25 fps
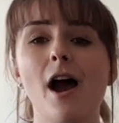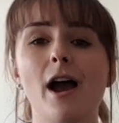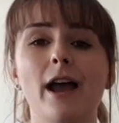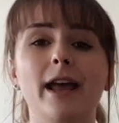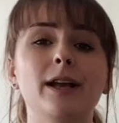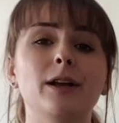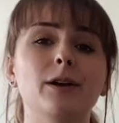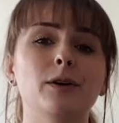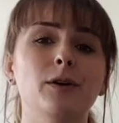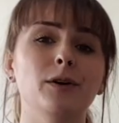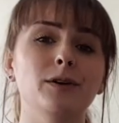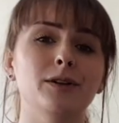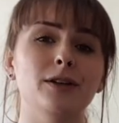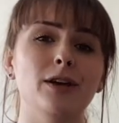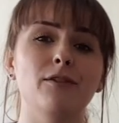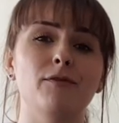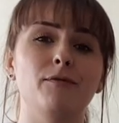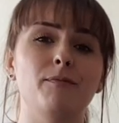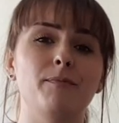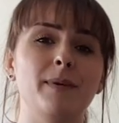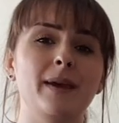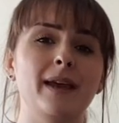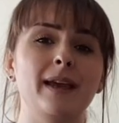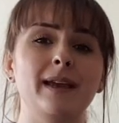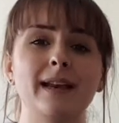It could
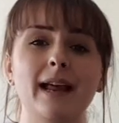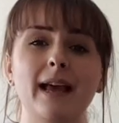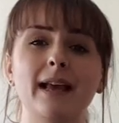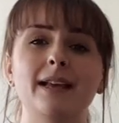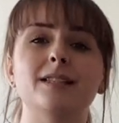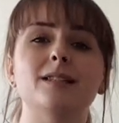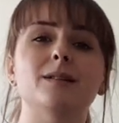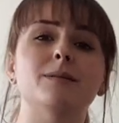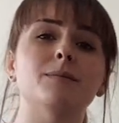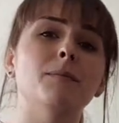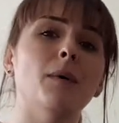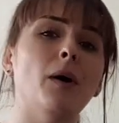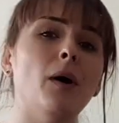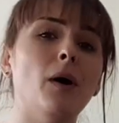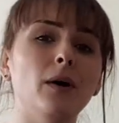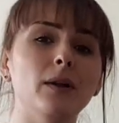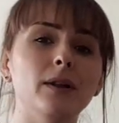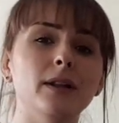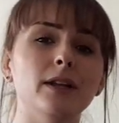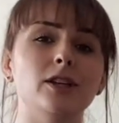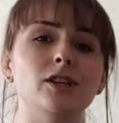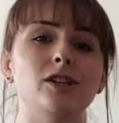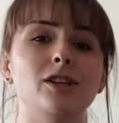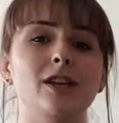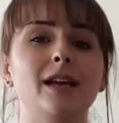have been a
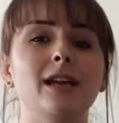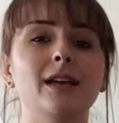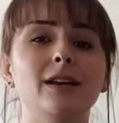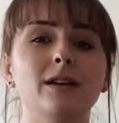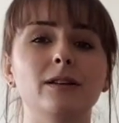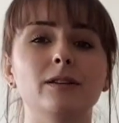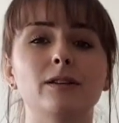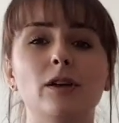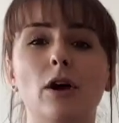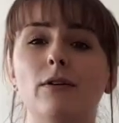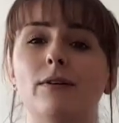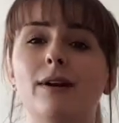smaller shield